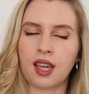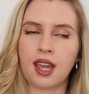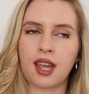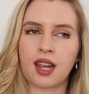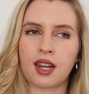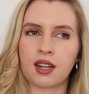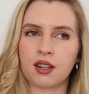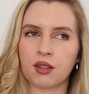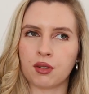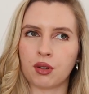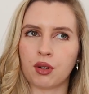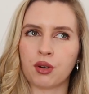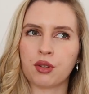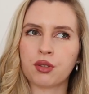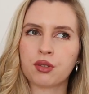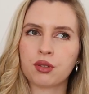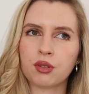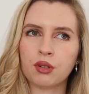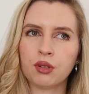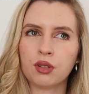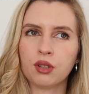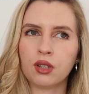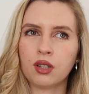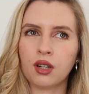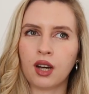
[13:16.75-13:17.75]
And
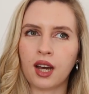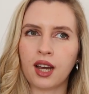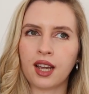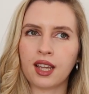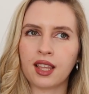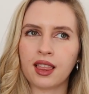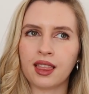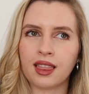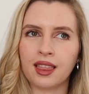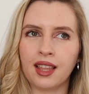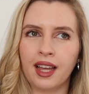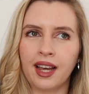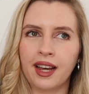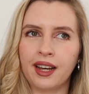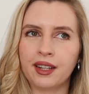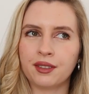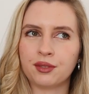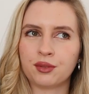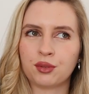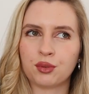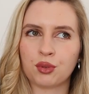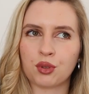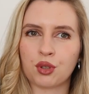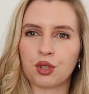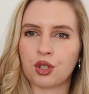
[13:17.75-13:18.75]
also I
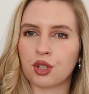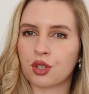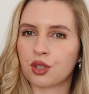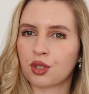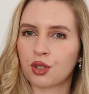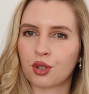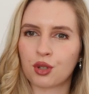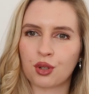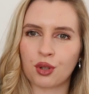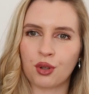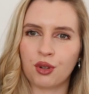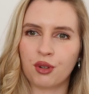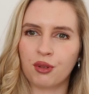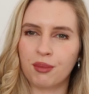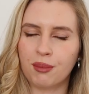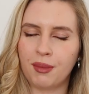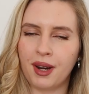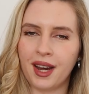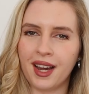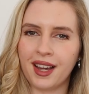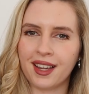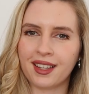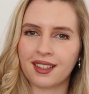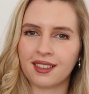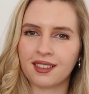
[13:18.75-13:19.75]
love to just show
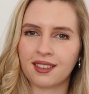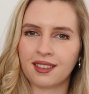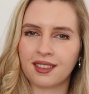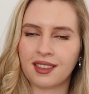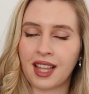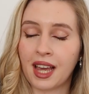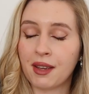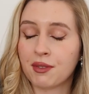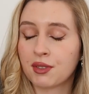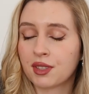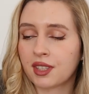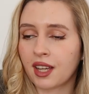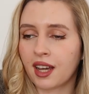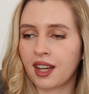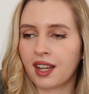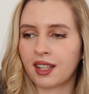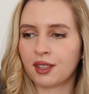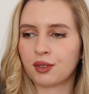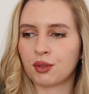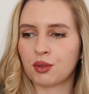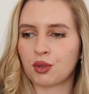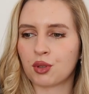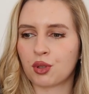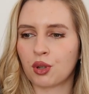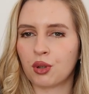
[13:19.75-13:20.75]
my lifestyle,
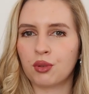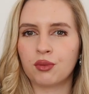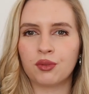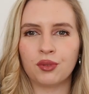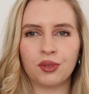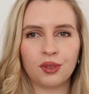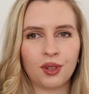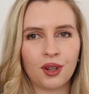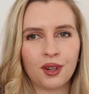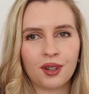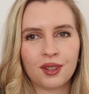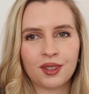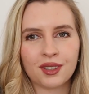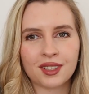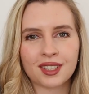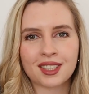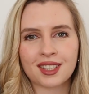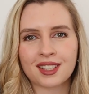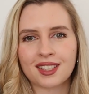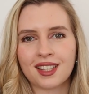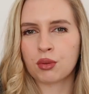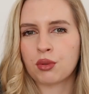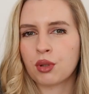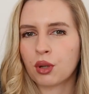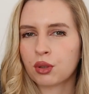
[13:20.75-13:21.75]
to show
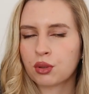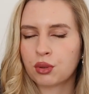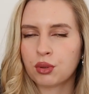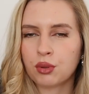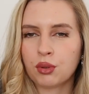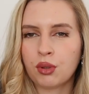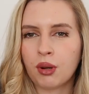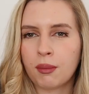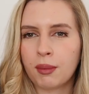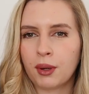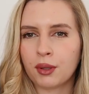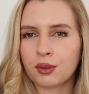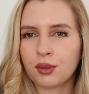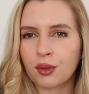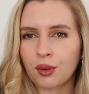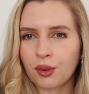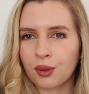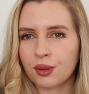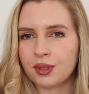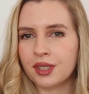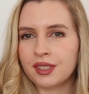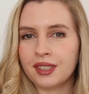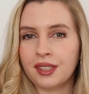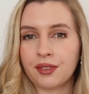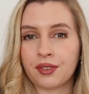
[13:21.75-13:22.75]
vlogs, to talk to you about
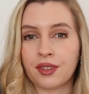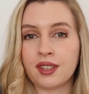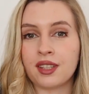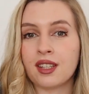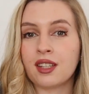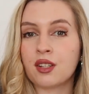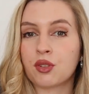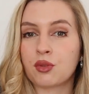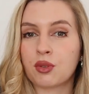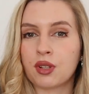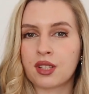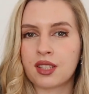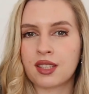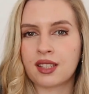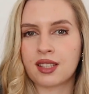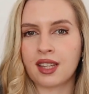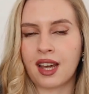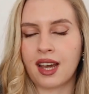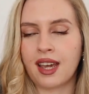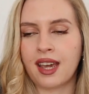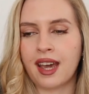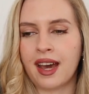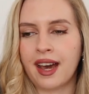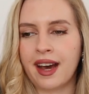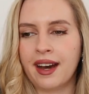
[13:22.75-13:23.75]
all the different interests
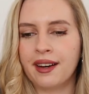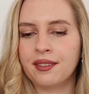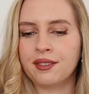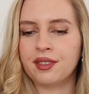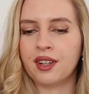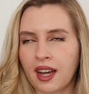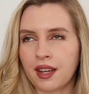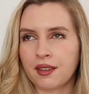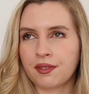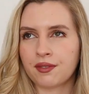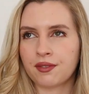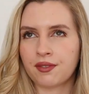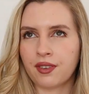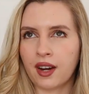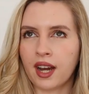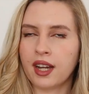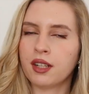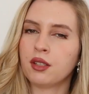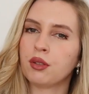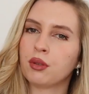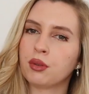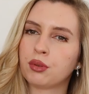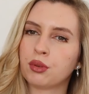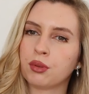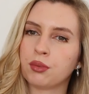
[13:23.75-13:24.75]
I have. I
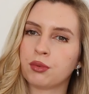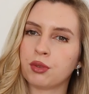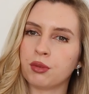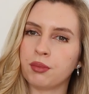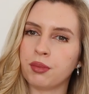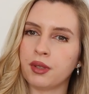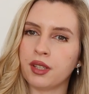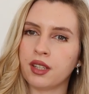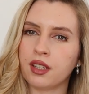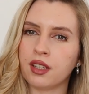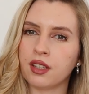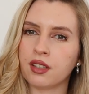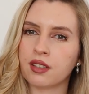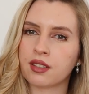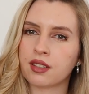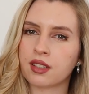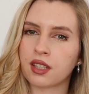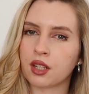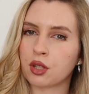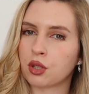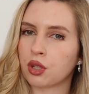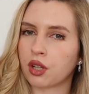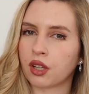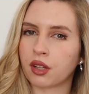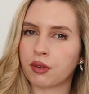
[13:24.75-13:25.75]
find YouTube to be
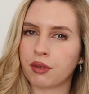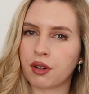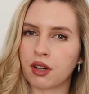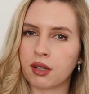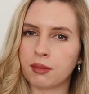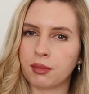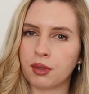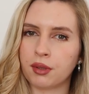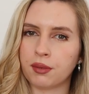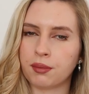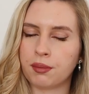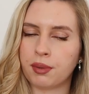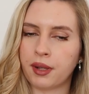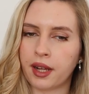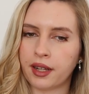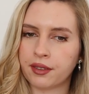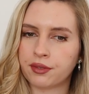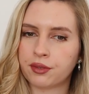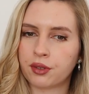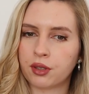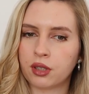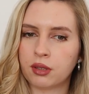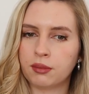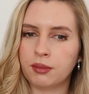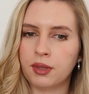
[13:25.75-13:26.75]
such an incredible
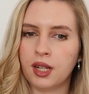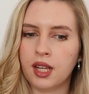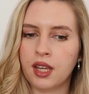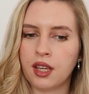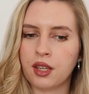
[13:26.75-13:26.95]
platform.